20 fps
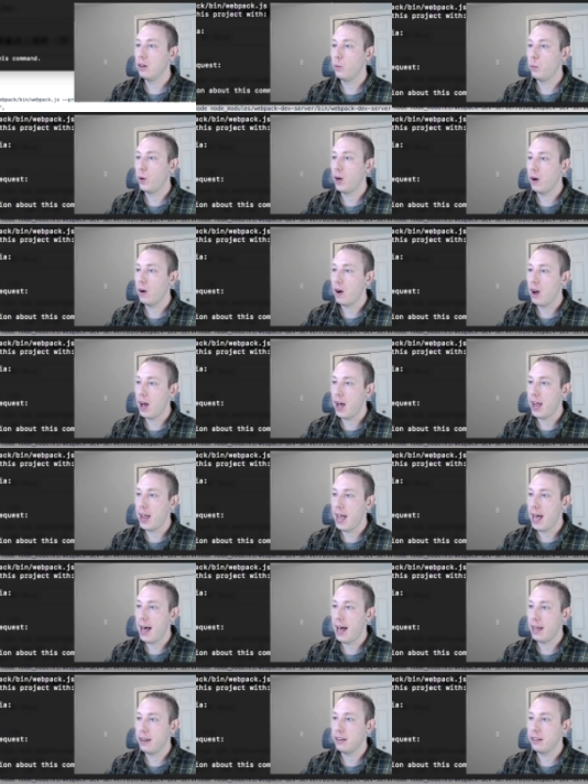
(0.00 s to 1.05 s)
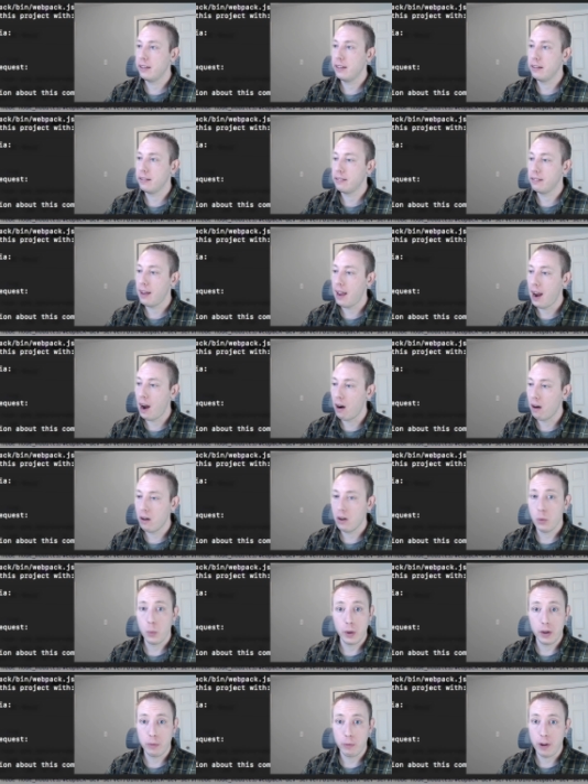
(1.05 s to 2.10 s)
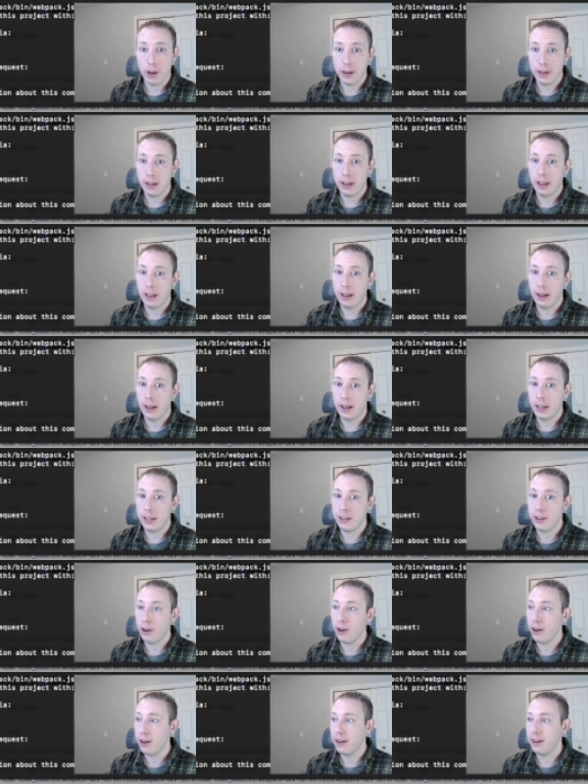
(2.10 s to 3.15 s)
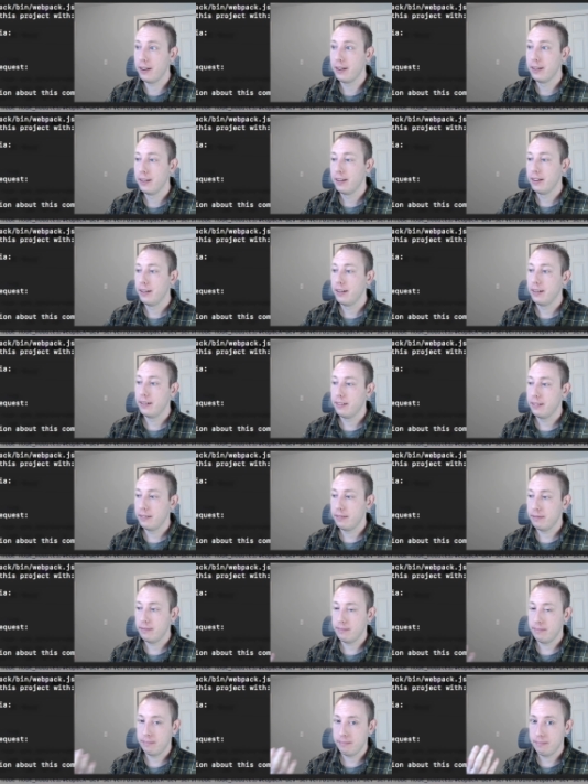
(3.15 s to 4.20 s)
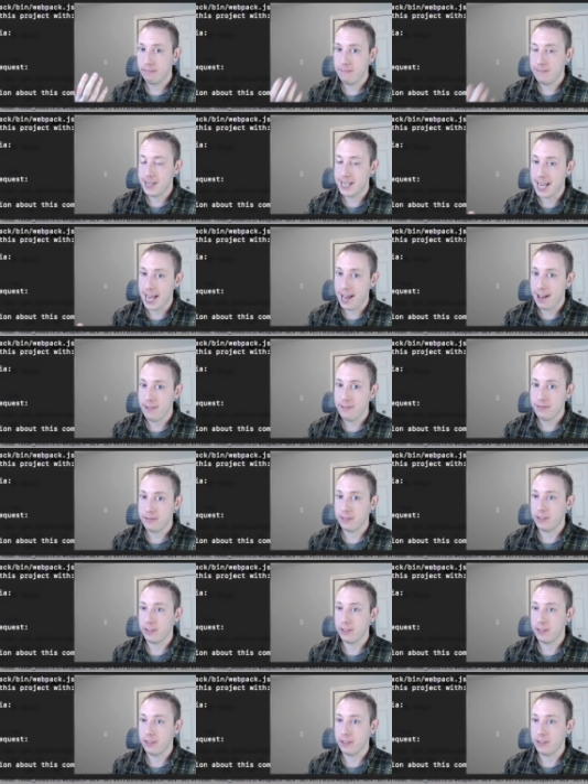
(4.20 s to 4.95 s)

where I had this error when running uh, yarn dev,